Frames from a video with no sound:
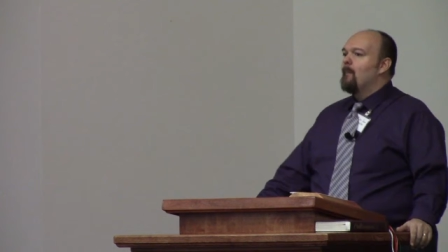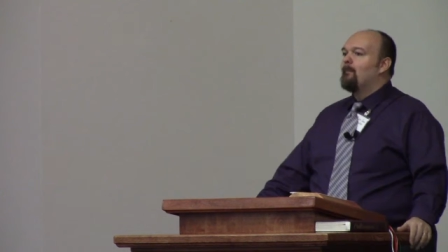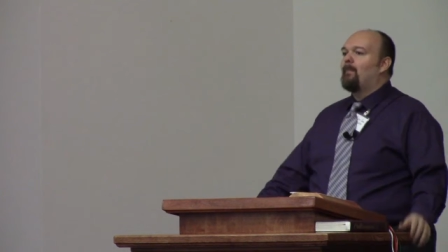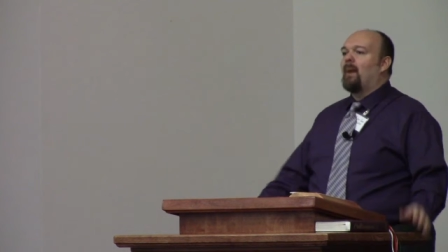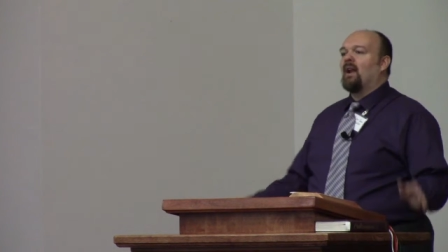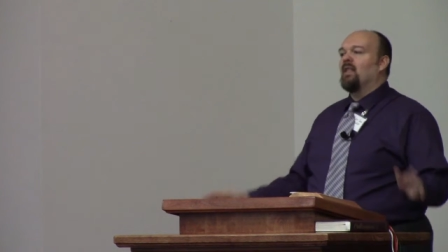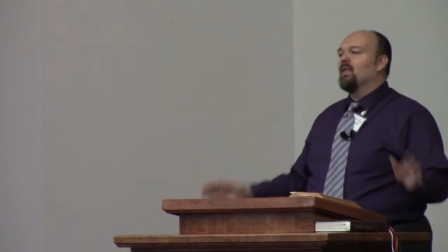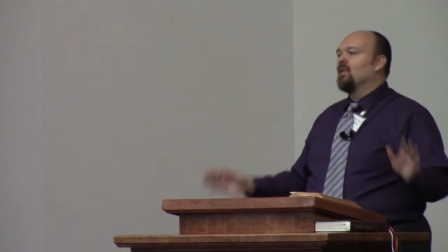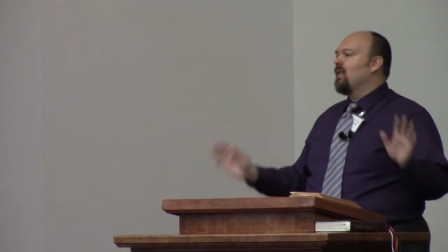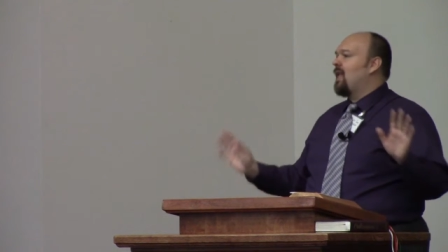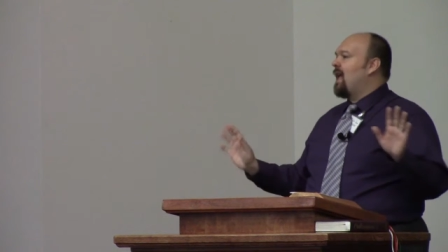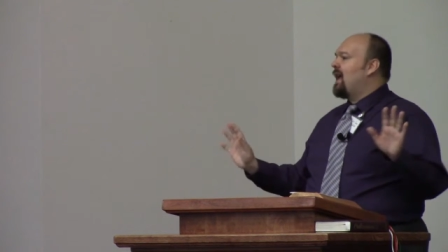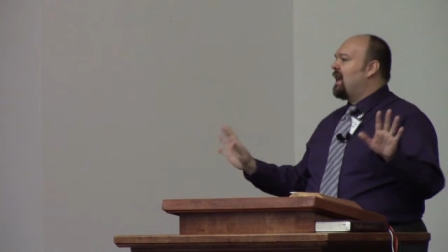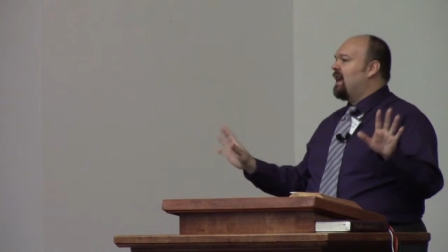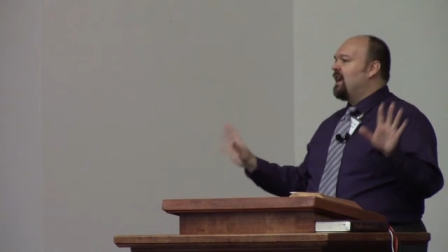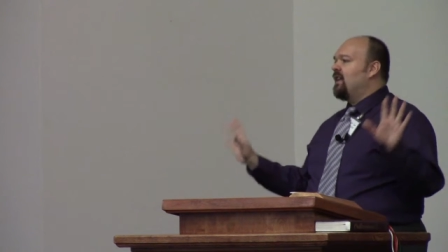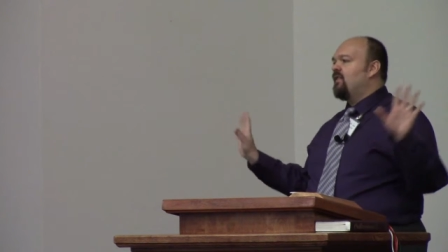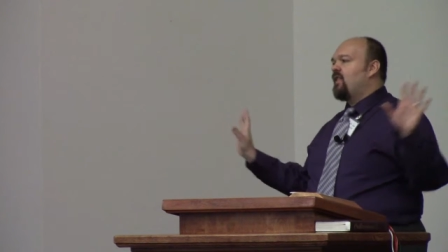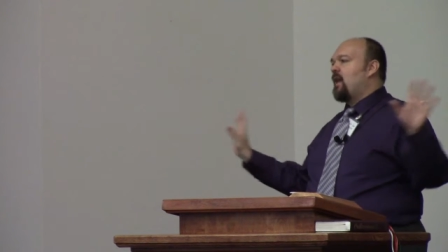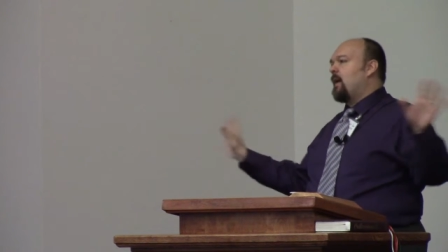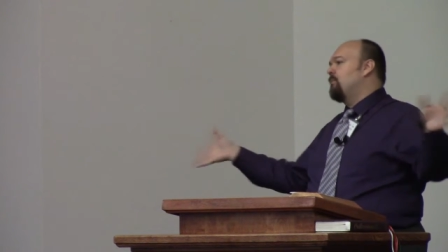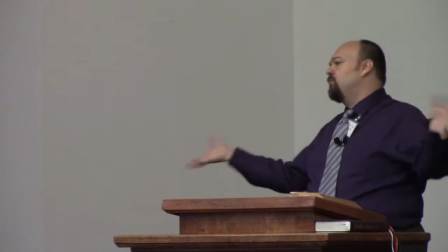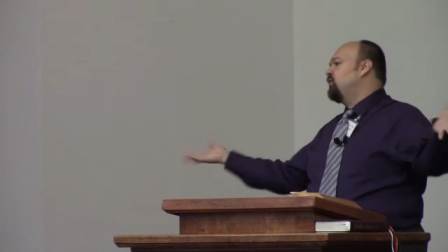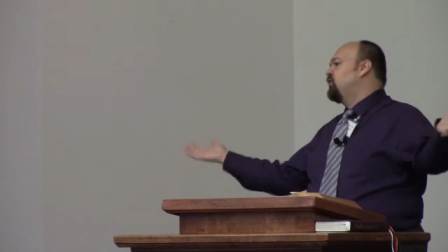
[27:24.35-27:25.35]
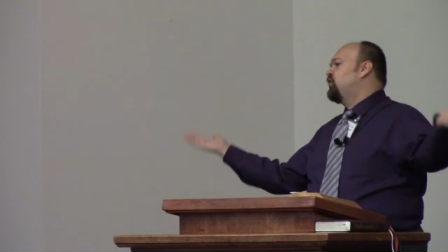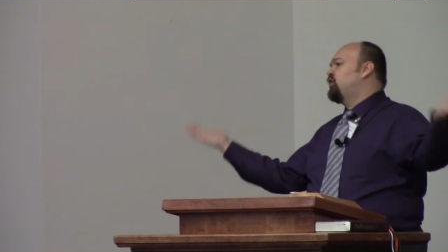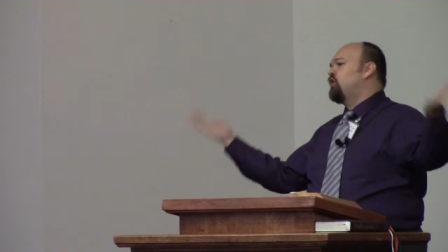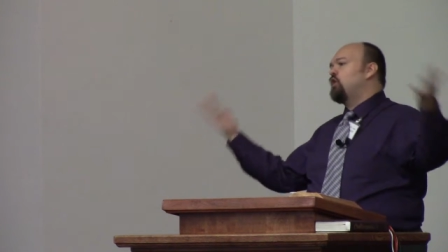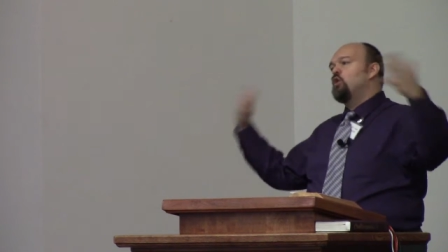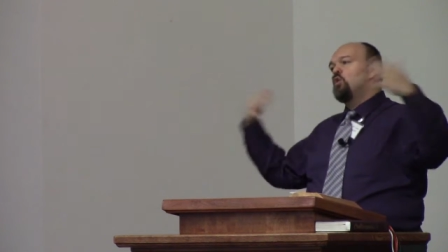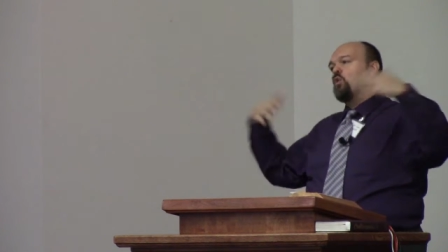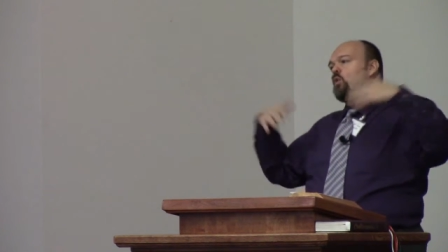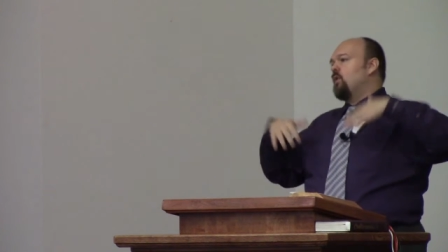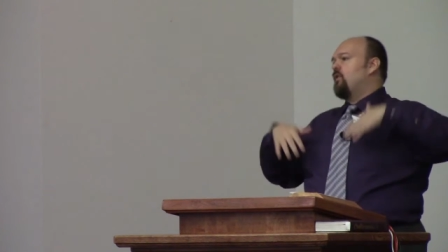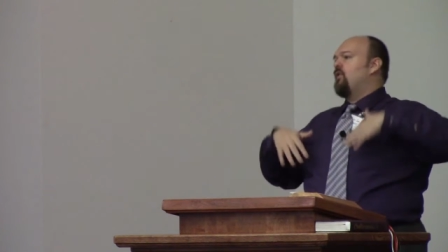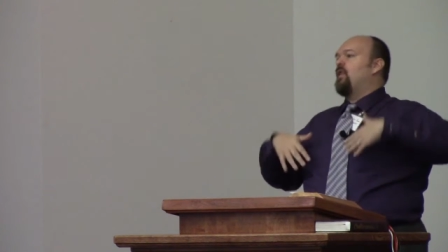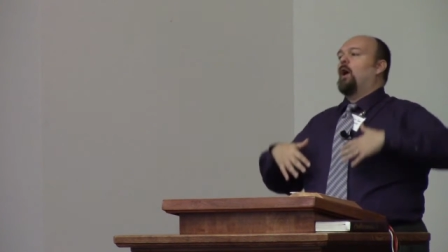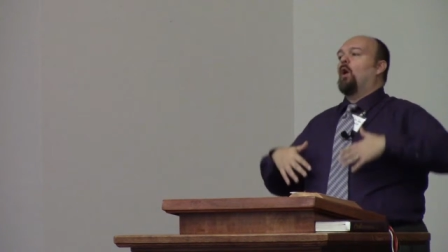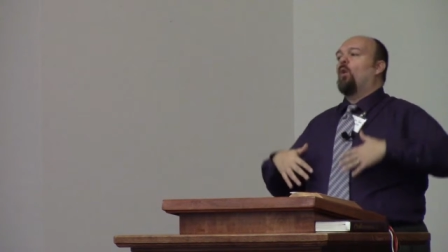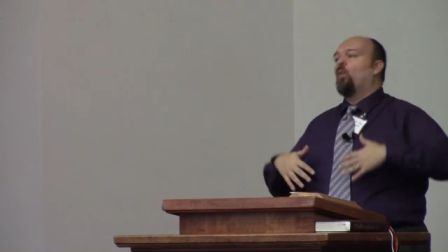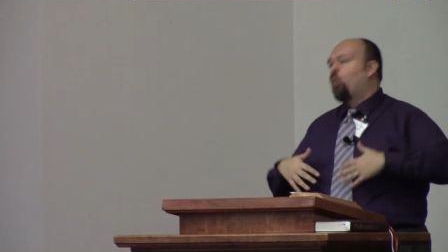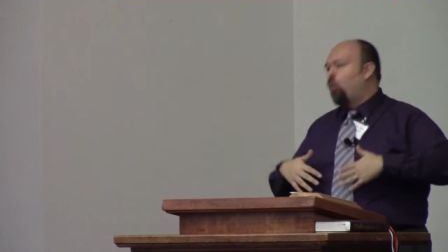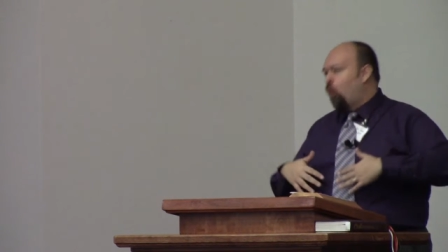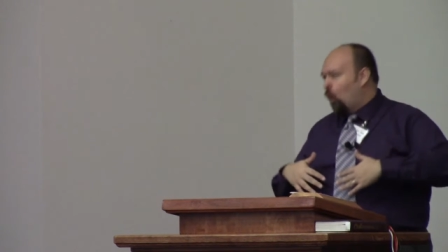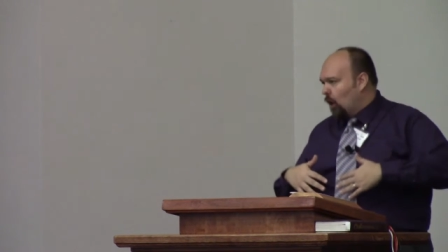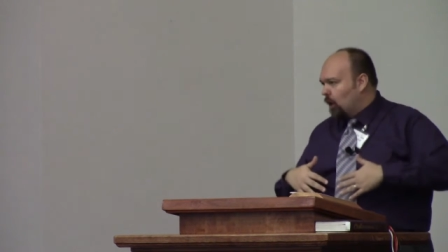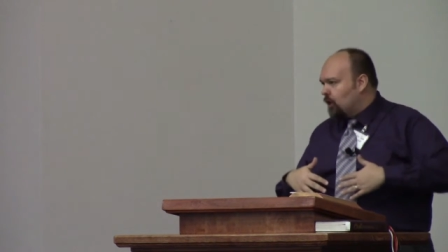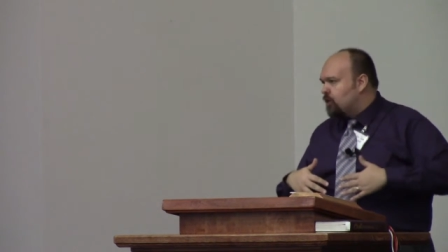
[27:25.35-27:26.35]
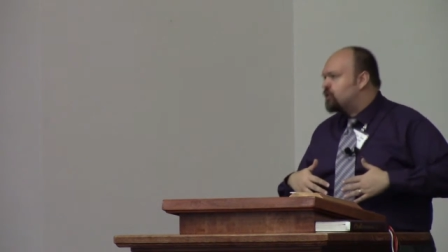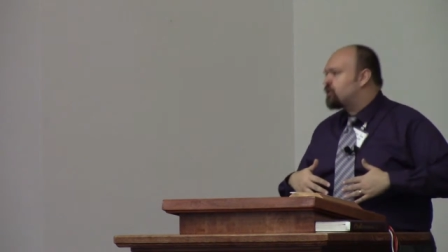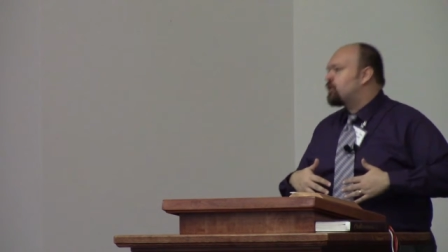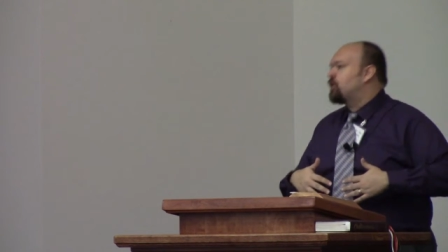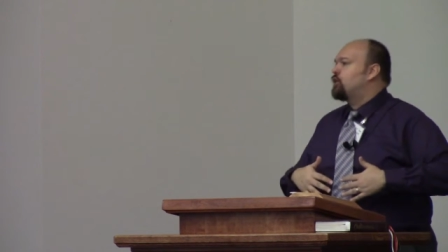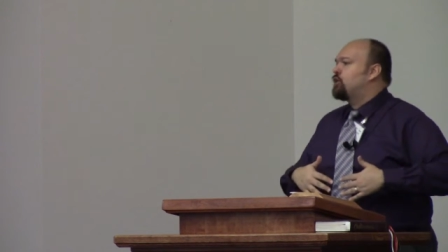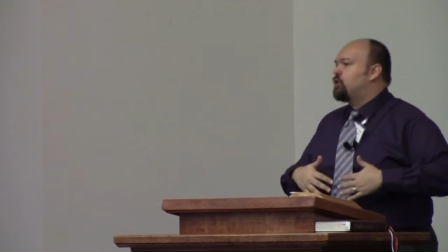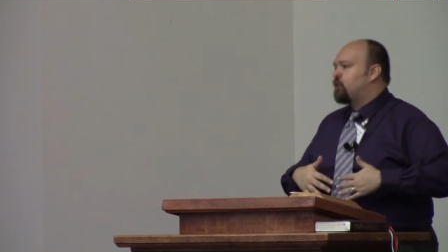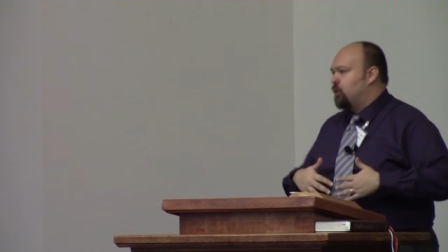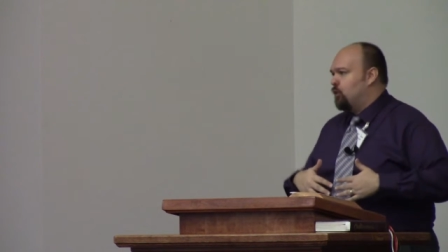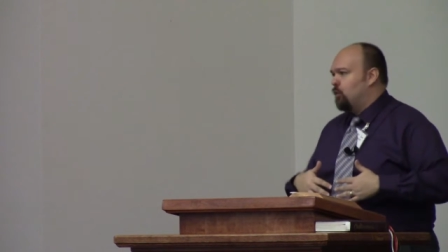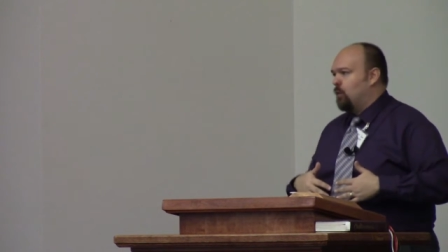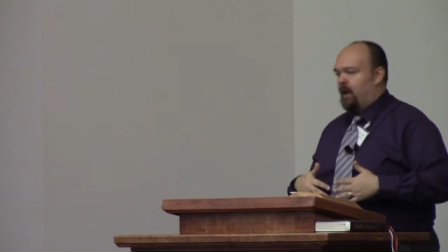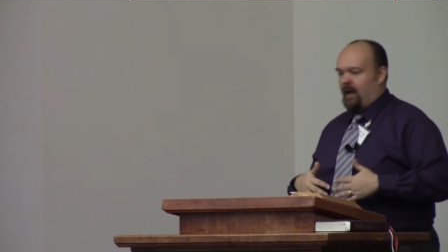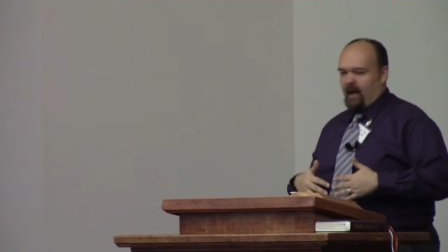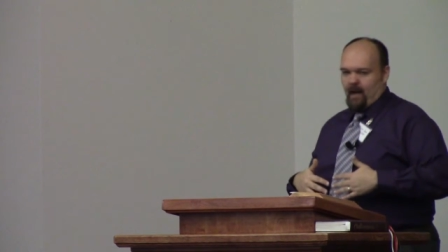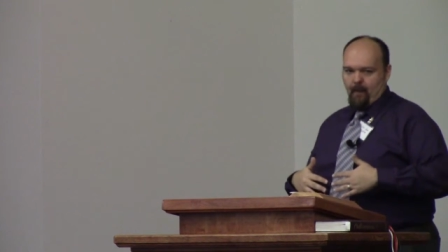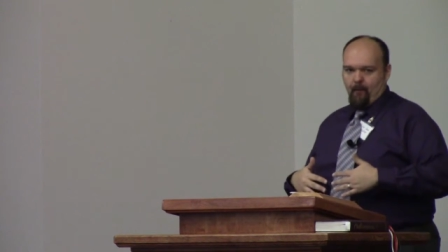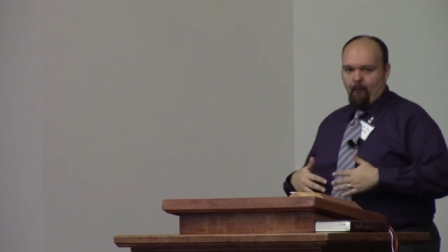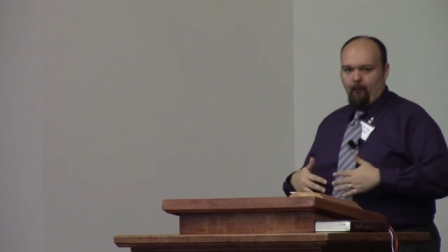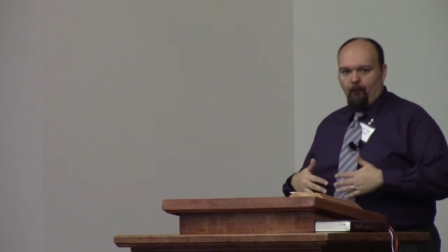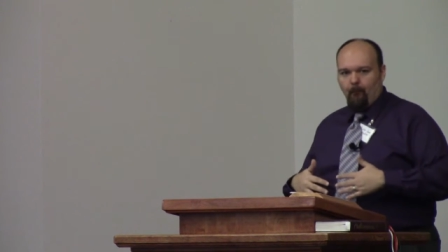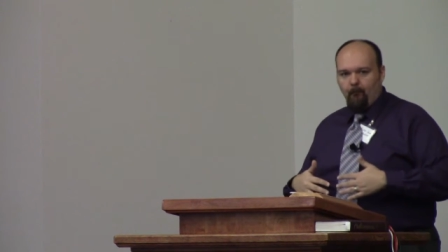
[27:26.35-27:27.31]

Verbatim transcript: by letting them do their worst to him.